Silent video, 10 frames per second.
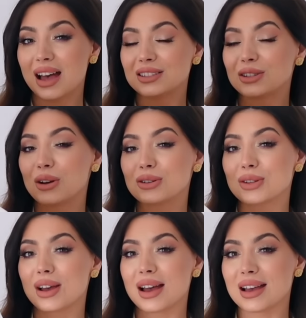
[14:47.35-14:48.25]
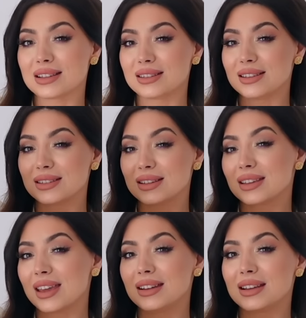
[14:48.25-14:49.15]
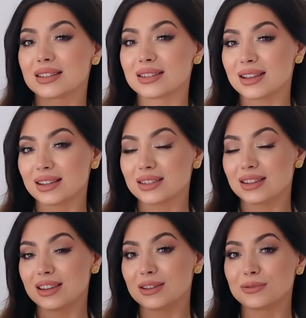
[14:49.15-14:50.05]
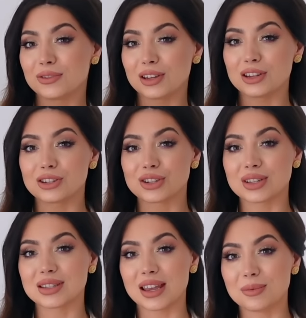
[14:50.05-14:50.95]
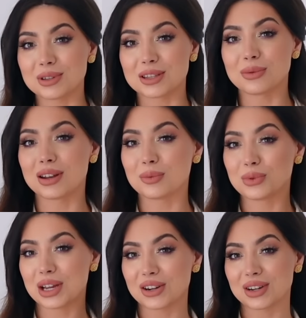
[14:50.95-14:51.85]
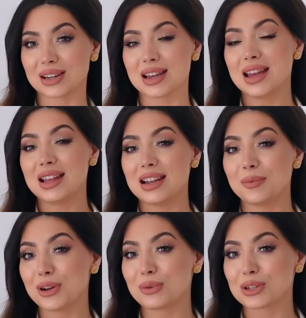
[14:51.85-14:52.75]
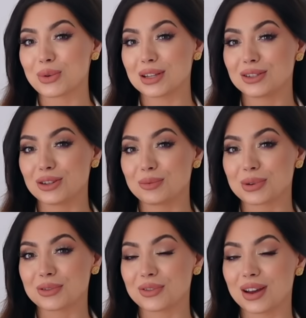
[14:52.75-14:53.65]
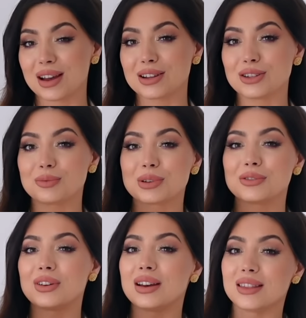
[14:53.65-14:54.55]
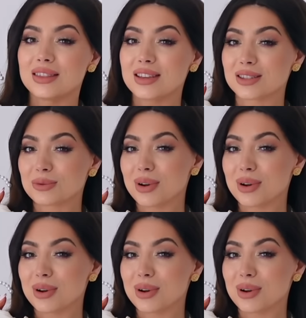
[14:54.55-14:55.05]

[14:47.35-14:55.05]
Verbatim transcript: and it also has this again satiny finish same as the one I'm wearing let me know which one do you prefer do you prefer this